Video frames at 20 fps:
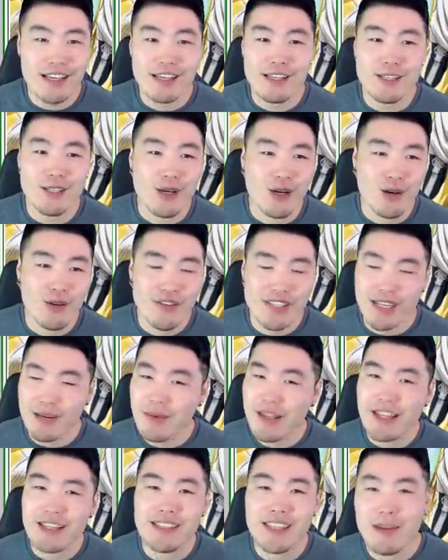so if it's going to be
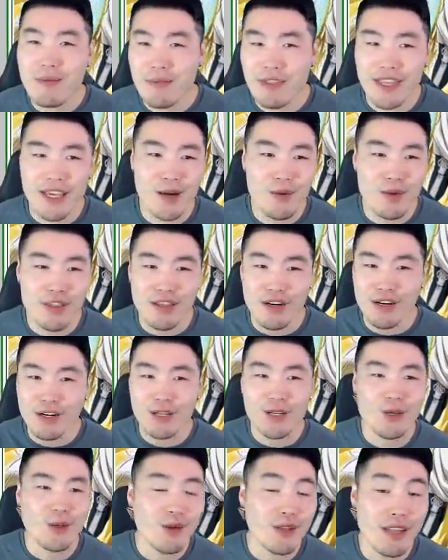the same thing with
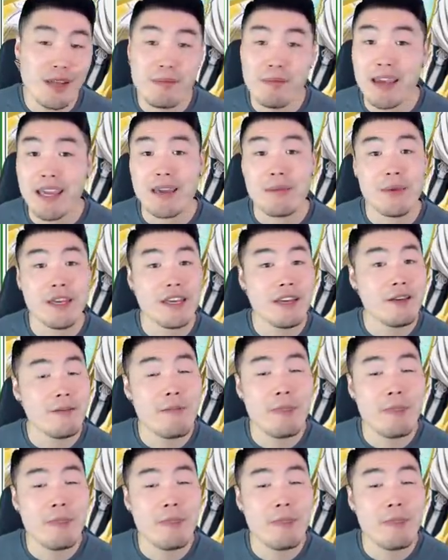Hercule, then maybe